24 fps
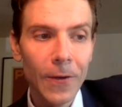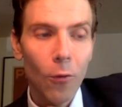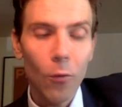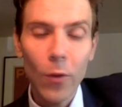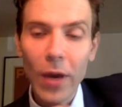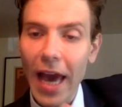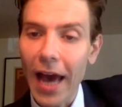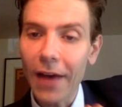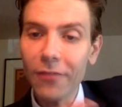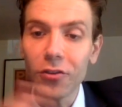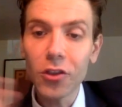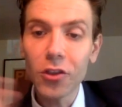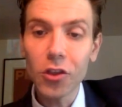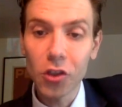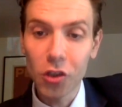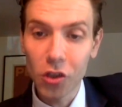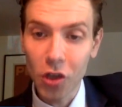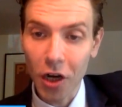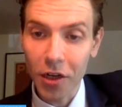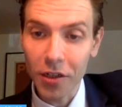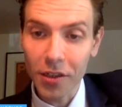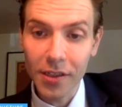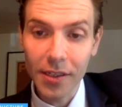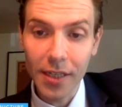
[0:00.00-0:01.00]
We have to
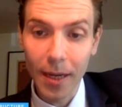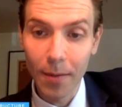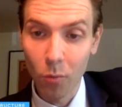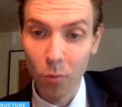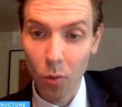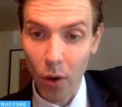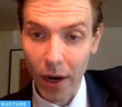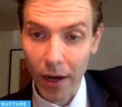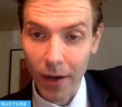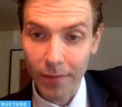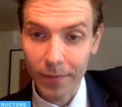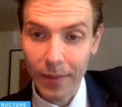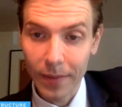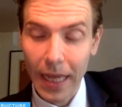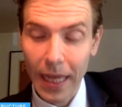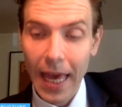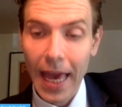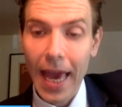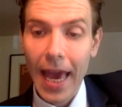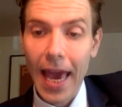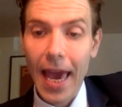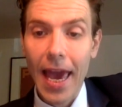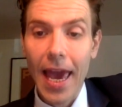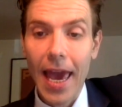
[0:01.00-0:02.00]
start somewhere.
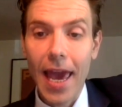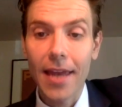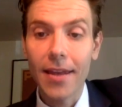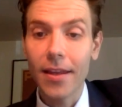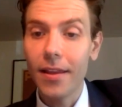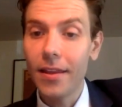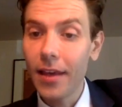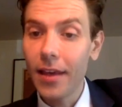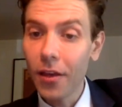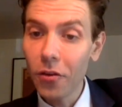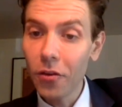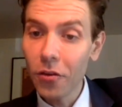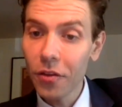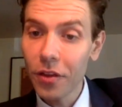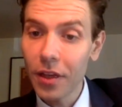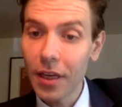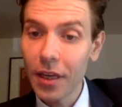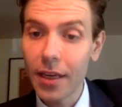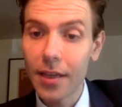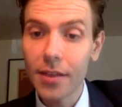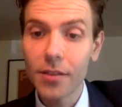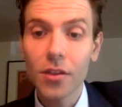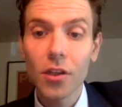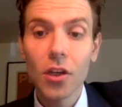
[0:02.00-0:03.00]
And the other thing
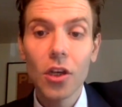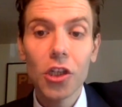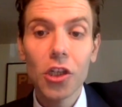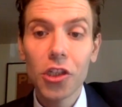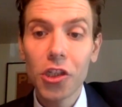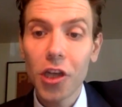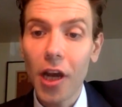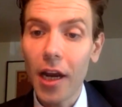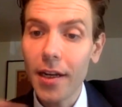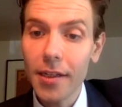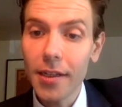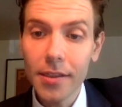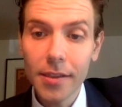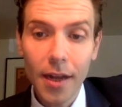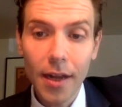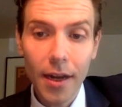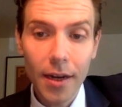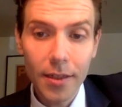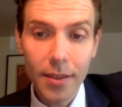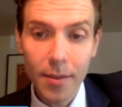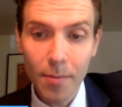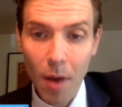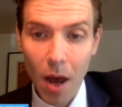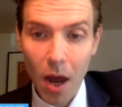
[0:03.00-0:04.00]
is, China is not a
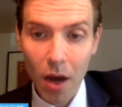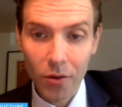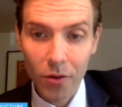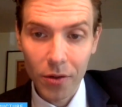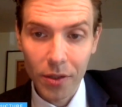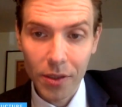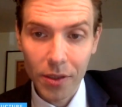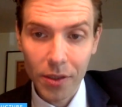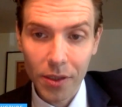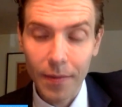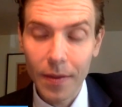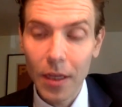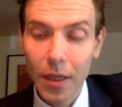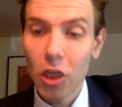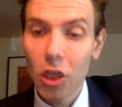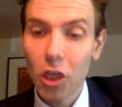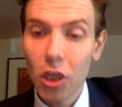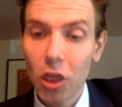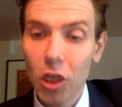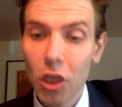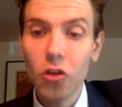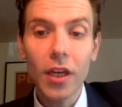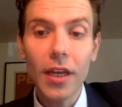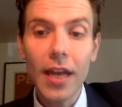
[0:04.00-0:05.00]
democracy.
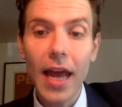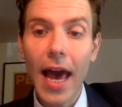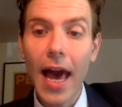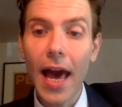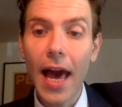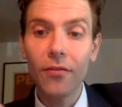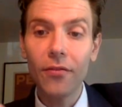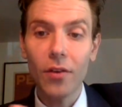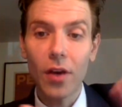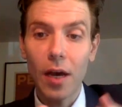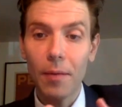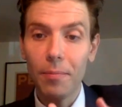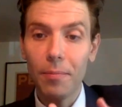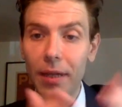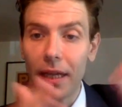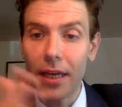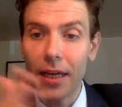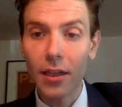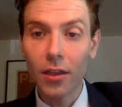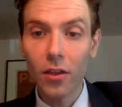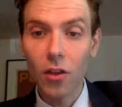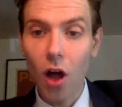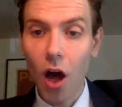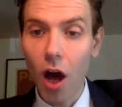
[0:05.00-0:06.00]
You can
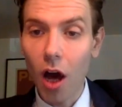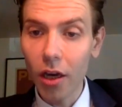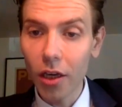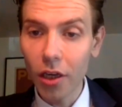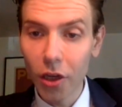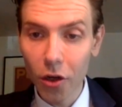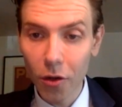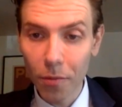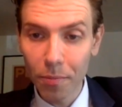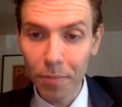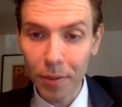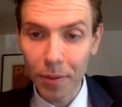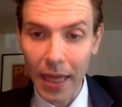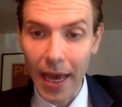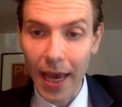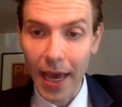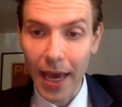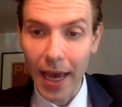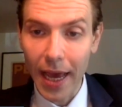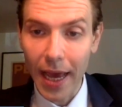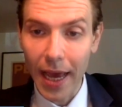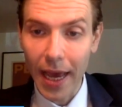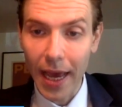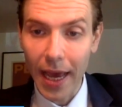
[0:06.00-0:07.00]
play a long year
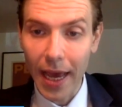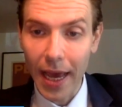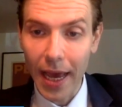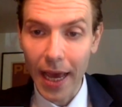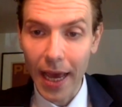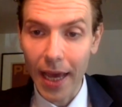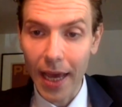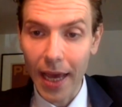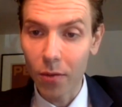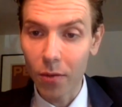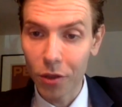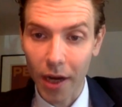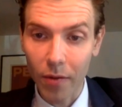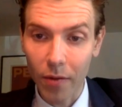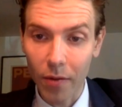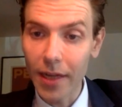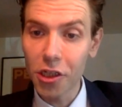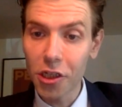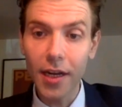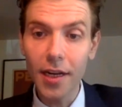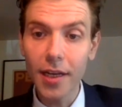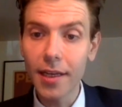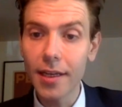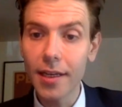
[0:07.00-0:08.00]
plan with China, right?
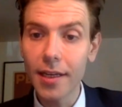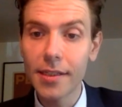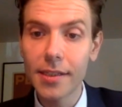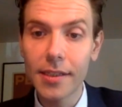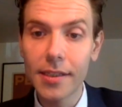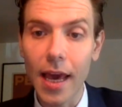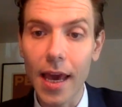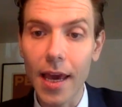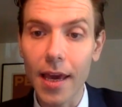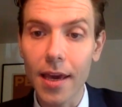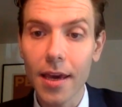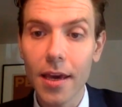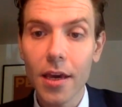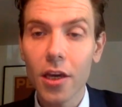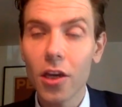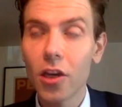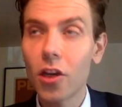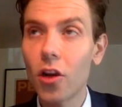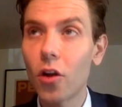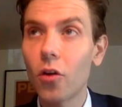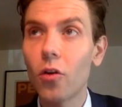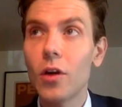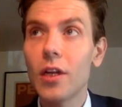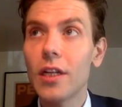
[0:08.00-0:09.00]
China can stay,
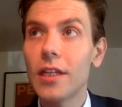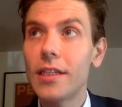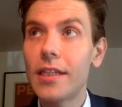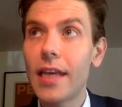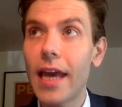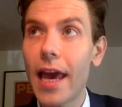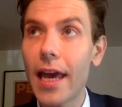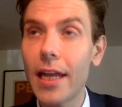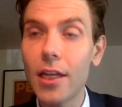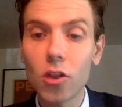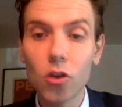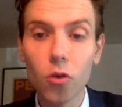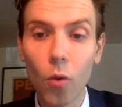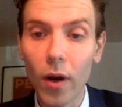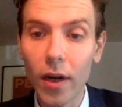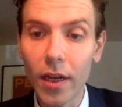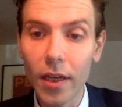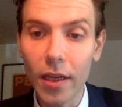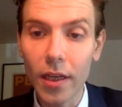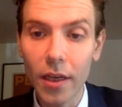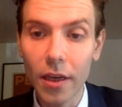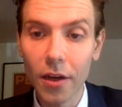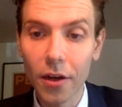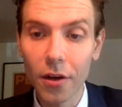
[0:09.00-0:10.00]
you know, 10,
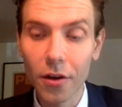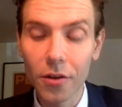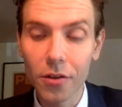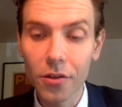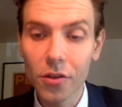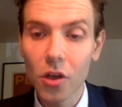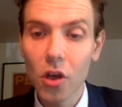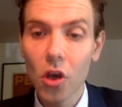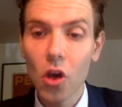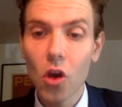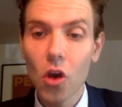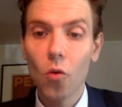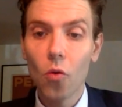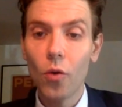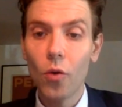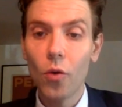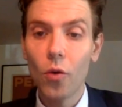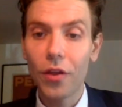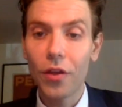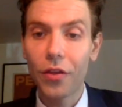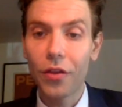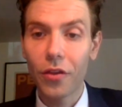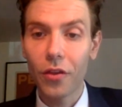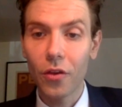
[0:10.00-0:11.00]
20 years
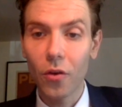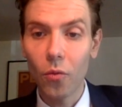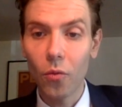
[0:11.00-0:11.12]
with